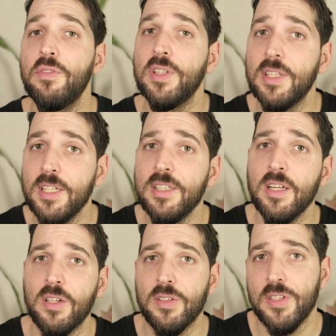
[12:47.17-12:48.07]
and
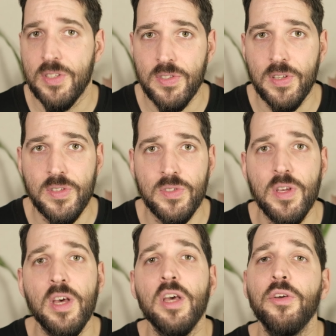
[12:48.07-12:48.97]
detailed this is.
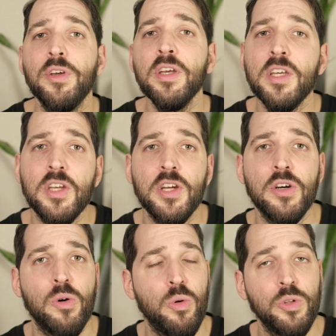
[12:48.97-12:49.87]
You can hear
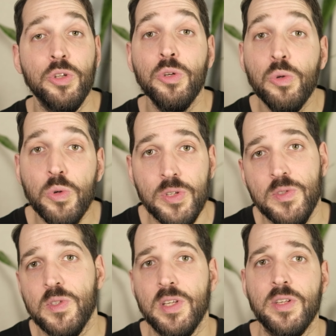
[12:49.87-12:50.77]
all the
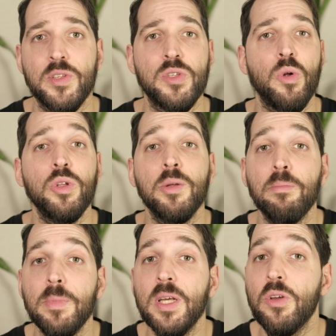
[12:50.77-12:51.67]
nuances, all the
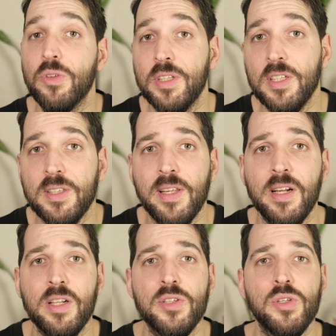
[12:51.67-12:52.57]
micro
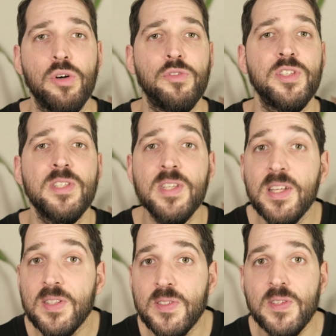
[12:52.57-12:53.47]
details of
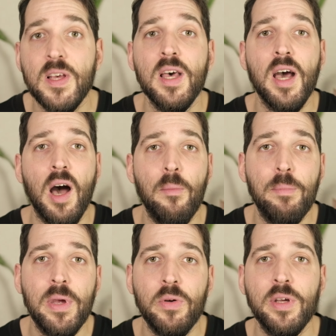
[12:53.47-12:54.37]
synths
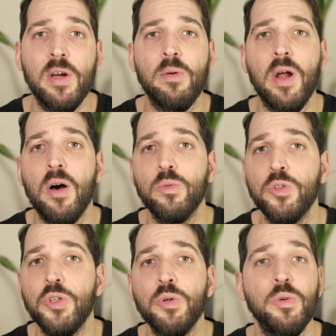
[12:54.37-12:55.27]
appearing around
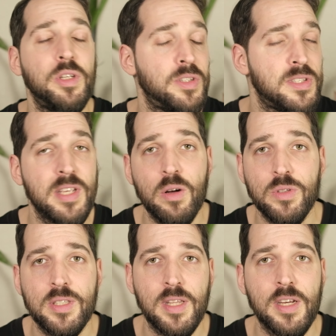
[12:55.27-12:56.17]
you in the
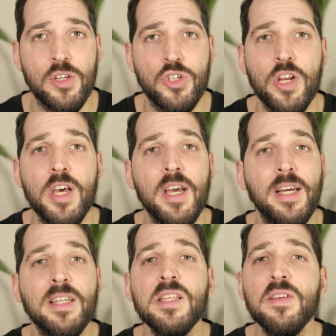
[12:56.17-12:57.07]
soundstage.
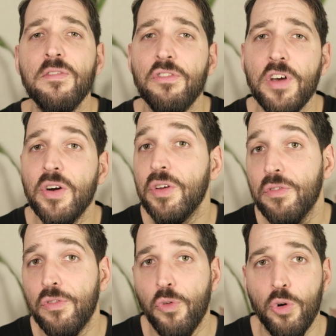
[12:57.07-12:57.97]
It is a very
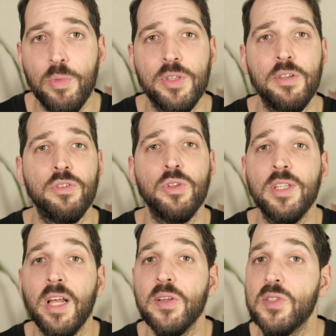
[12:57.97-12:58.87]
informative to
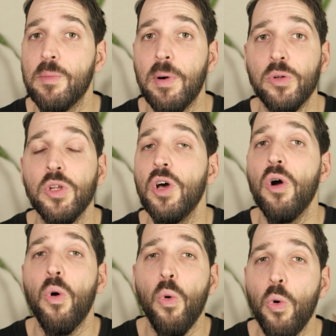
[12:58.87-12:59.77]
tell us about
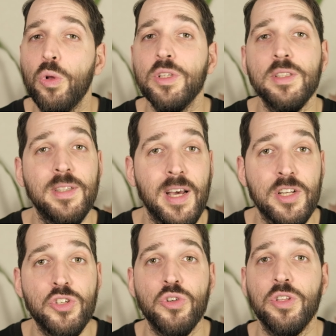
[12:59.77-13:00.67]
all the
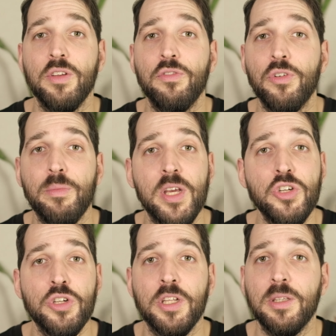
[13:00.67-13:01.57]
textured
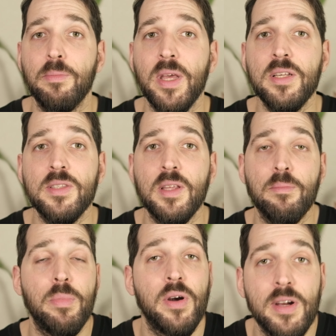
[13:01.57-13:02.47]
information that makes them
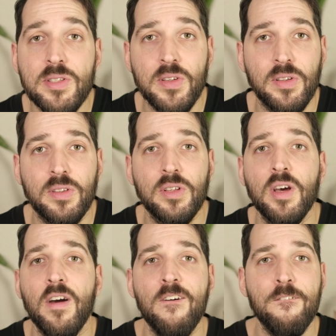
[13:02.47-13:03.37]
present,
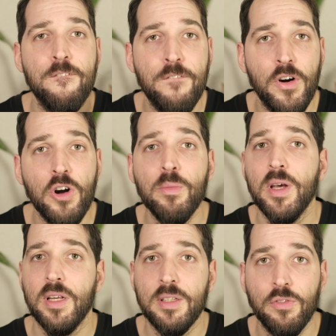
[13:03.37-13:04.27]
firm and